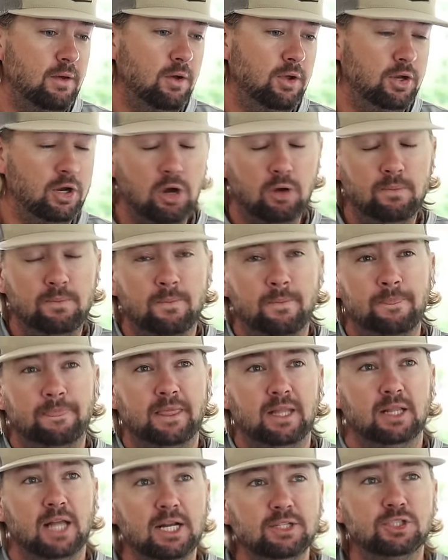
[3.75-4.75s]
You know,
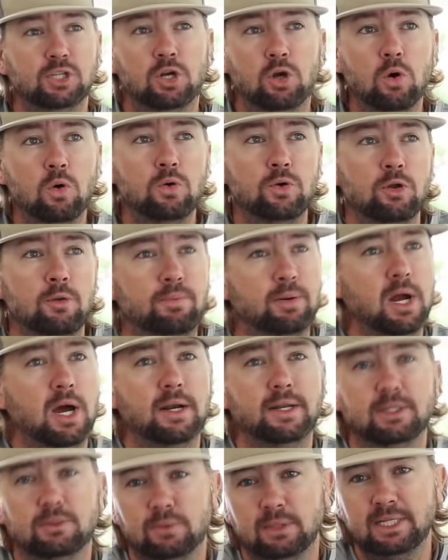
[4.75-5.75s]
lots of cool new
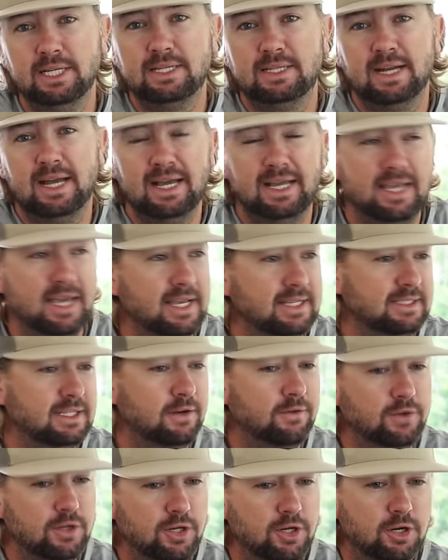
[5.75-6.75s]
products released at Icast
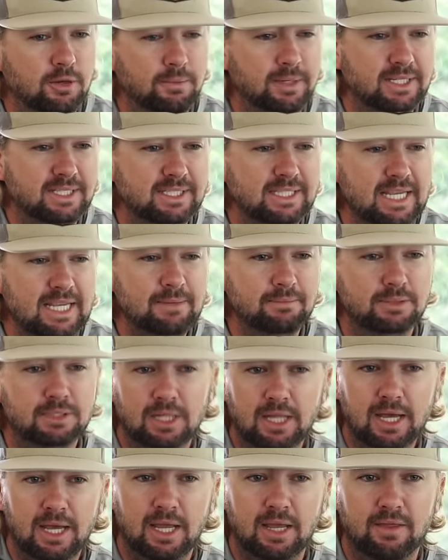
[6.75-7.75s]
every year, but it seems
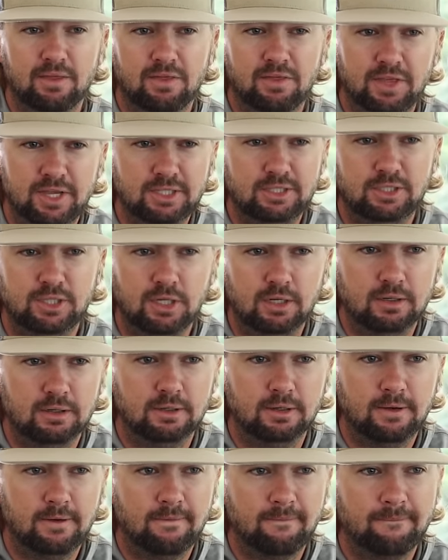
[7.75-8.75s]
like this
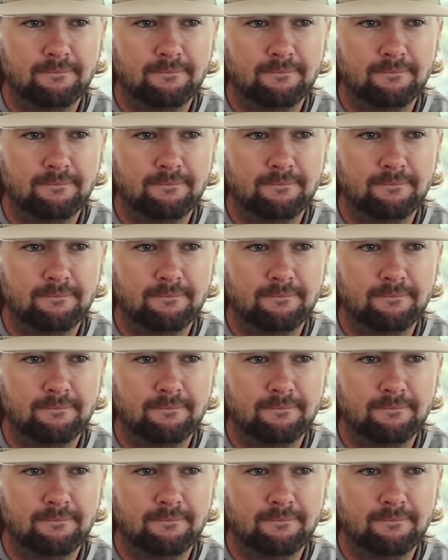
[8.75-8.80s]
year